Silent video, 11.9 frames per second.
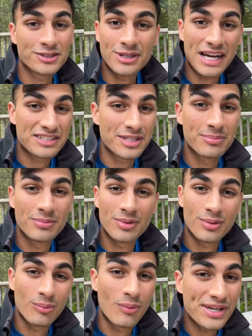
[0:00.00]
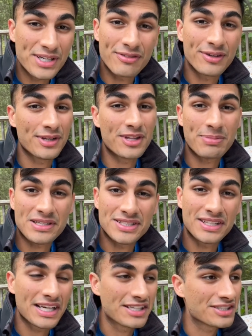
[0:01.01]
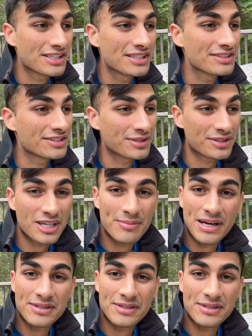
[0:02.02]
had some wonderful other presentations, learning about